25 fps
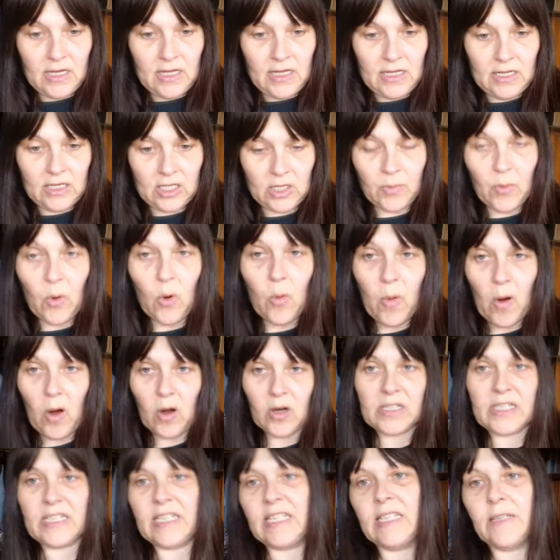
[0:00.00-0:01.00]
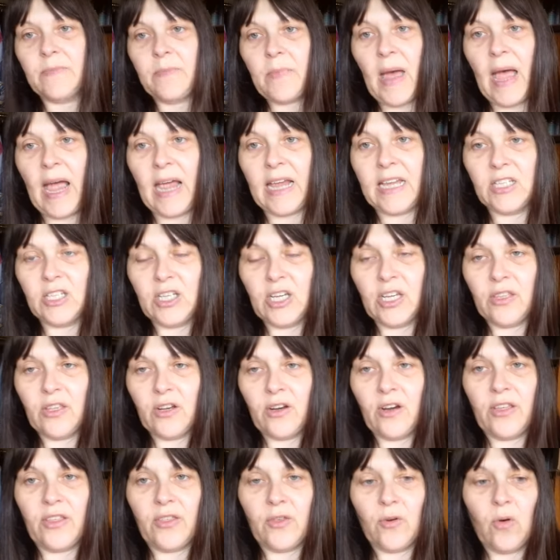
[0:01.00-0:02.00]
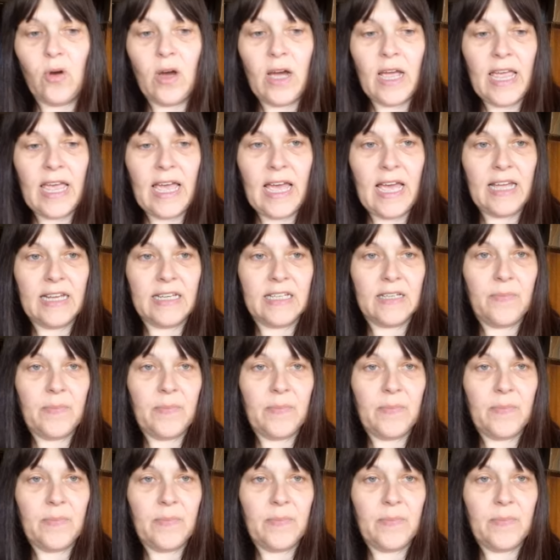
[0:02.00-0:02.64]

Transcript: small boxes and packaging than I thought I had